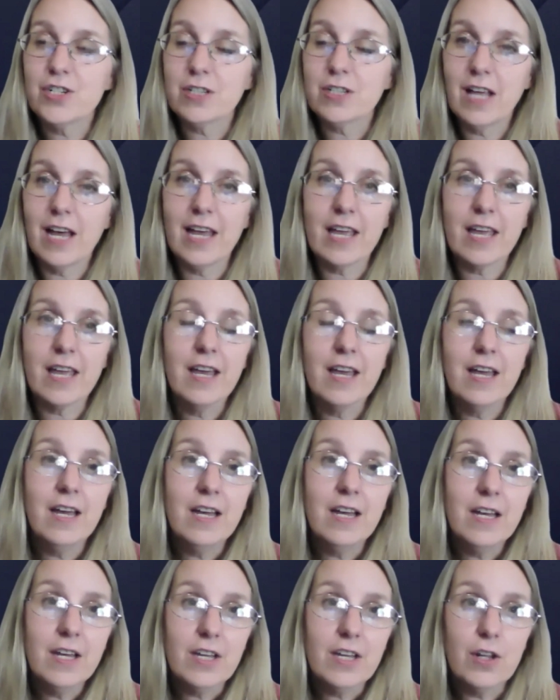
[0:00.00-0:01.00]
Like,
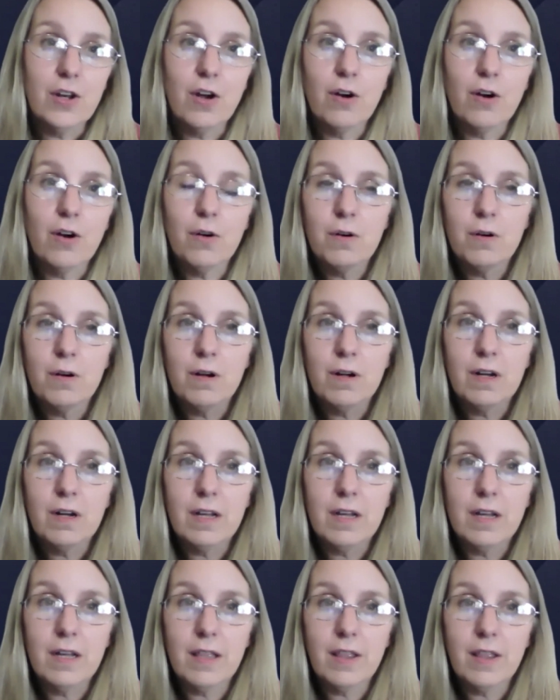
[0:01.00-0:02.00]
you know,
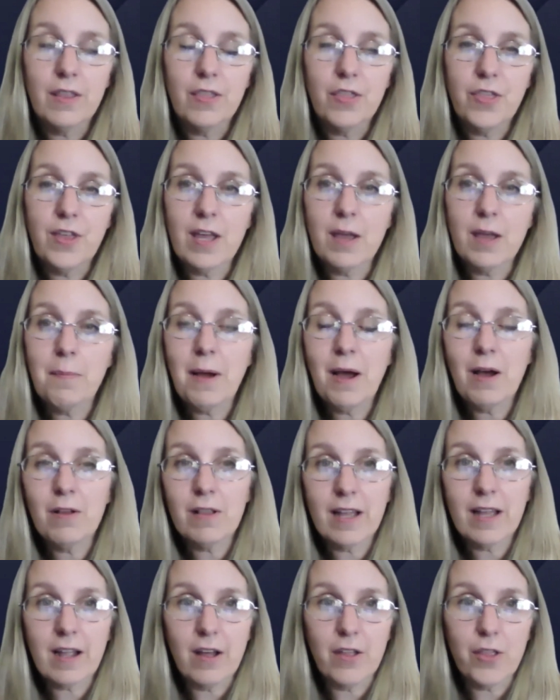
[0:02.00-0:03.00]
think about
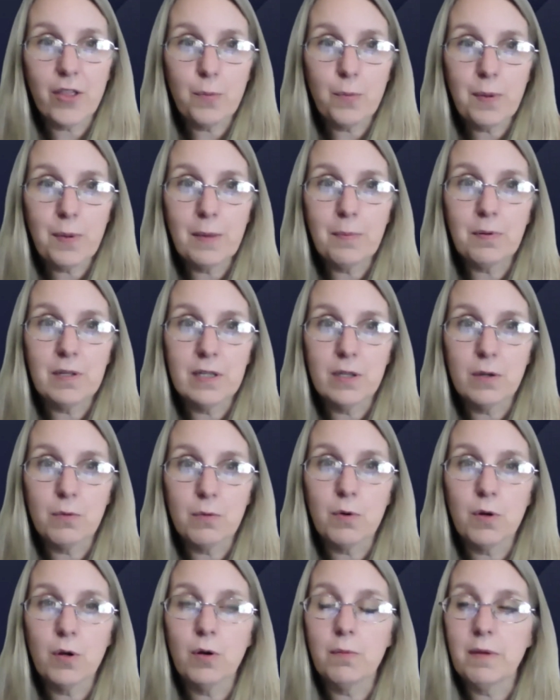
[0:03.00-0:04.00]
like other people in the
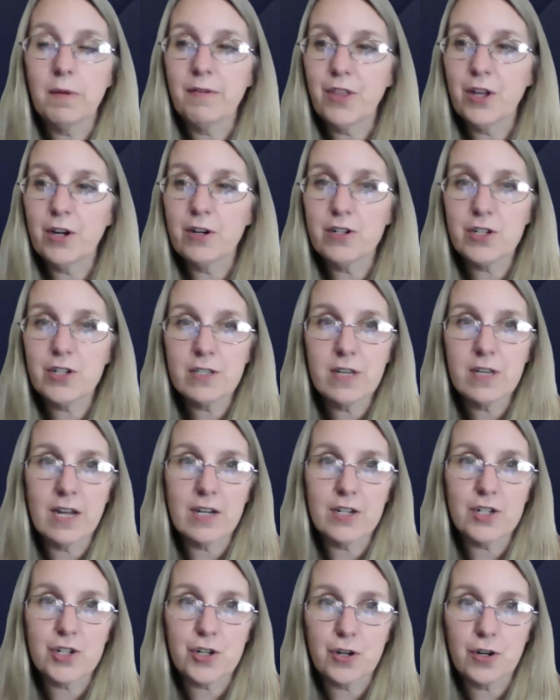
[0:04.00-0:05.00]
room. If they're just
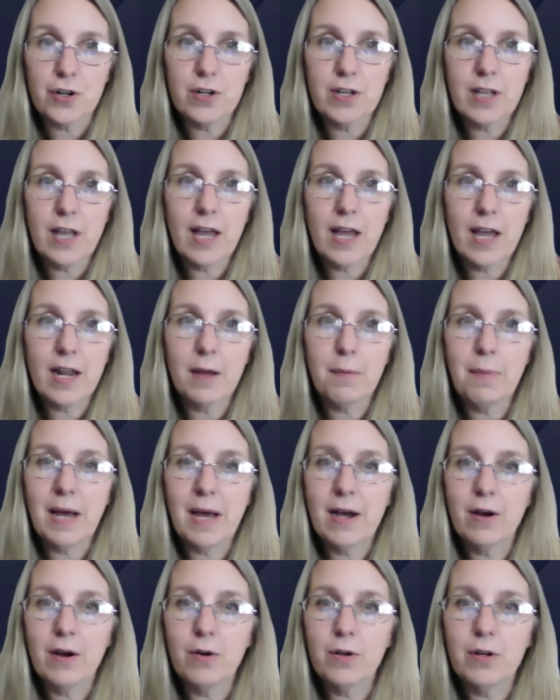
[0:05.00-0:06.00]
not sure yet
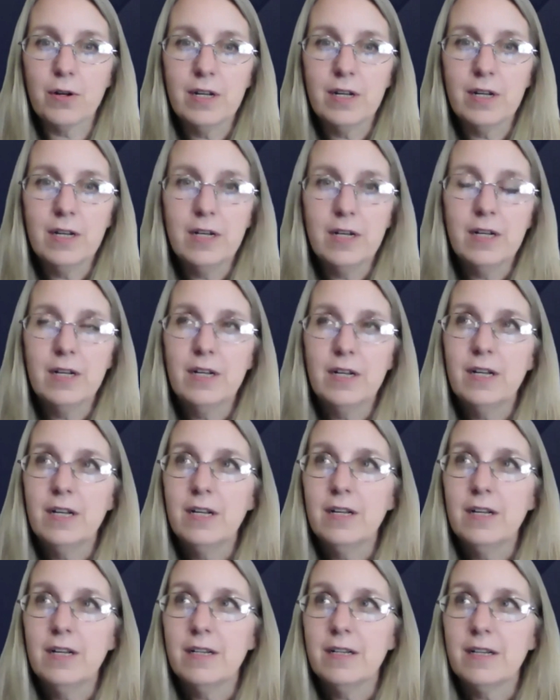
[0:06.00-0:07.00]
about,
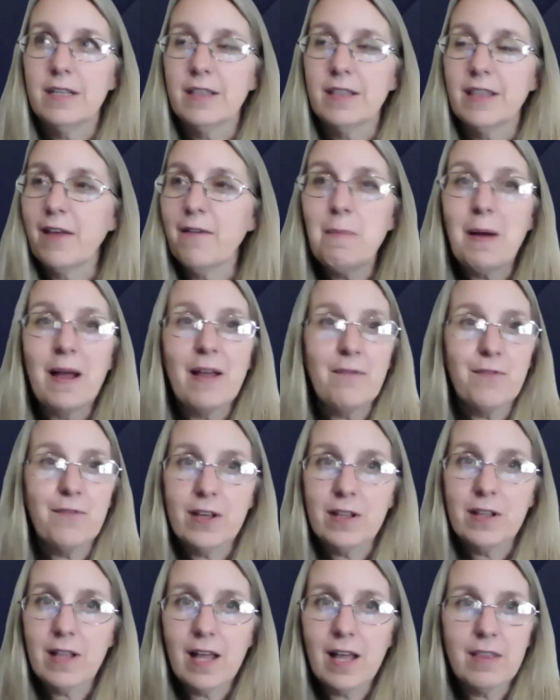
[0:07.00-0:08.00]
they might
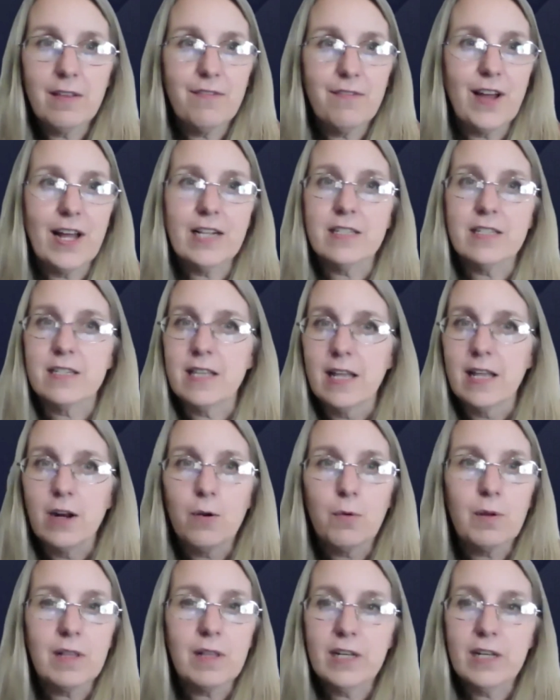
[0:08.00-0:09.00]
feel on the fence. They
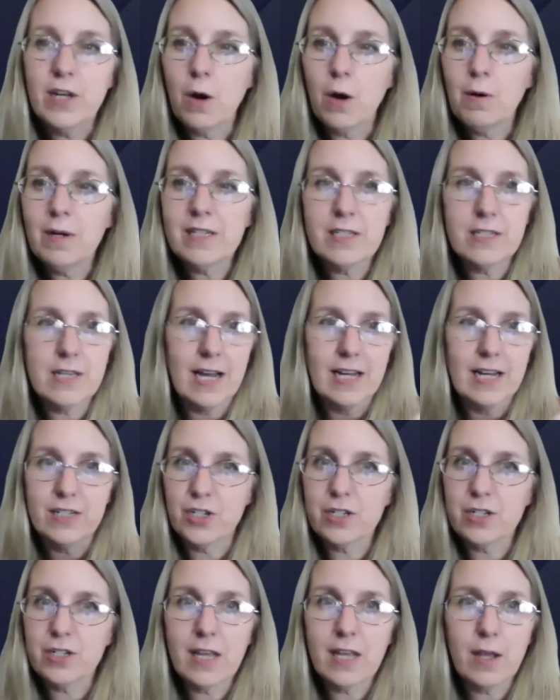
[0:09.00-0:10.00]
don't really know us yet,
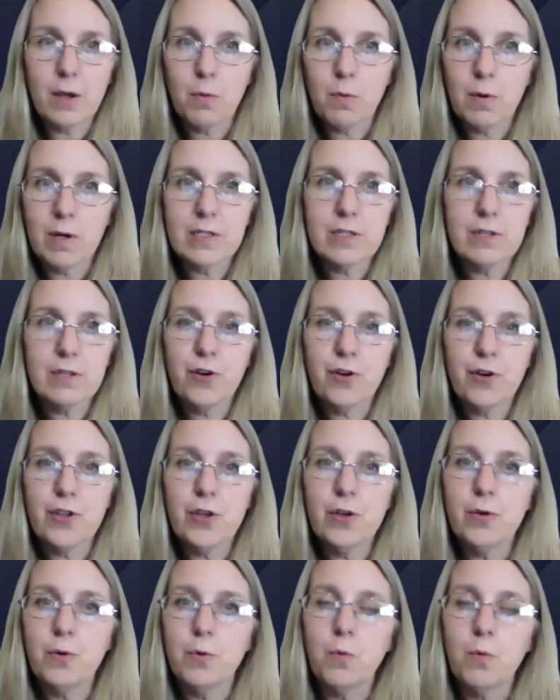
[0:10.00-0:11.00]
just like it was for you.